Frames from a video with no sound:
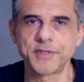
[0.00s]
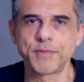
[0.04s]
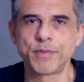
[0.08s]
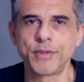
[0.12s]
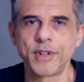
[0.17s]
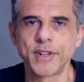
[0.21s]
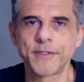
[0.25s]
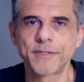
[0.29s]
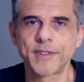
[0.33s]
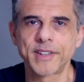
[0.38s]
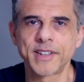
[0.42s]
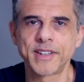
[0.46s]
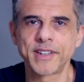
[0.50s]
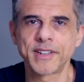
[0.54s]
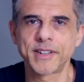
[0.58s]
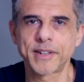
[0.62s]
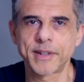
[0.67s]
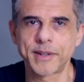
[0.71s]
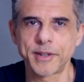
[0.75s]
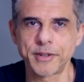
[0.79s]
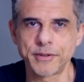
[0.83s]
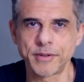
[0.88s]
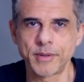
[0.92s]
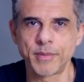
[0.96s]
briefly
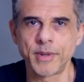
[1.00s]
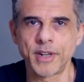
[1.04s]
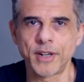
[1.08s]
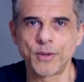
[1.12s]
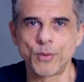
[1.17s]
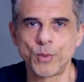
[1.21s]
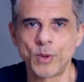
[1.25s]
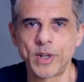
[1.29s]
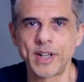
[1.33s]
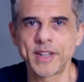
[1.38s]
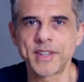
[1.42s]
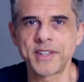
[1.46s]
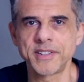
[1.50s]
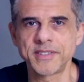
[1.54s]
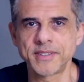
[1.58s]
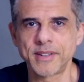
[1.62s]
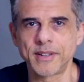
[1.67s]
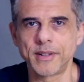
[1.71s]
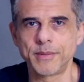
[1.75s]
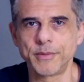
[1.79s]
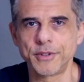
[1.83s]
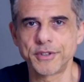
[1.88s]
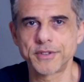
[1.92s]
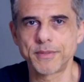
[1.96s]
get clear about why these
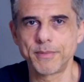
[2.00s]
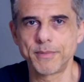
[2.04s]
elements